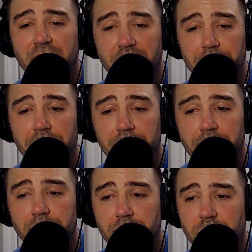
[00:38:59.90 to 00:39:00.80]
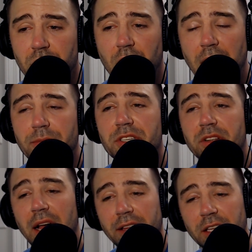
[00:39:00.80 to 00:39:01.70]
to get him. So I'm
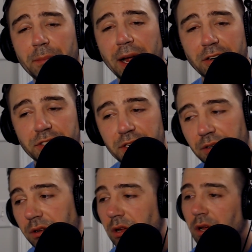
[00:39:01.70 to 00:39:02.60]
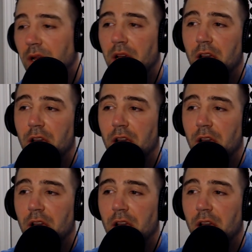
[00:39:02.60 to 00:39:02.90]
just glad that the Packers didn't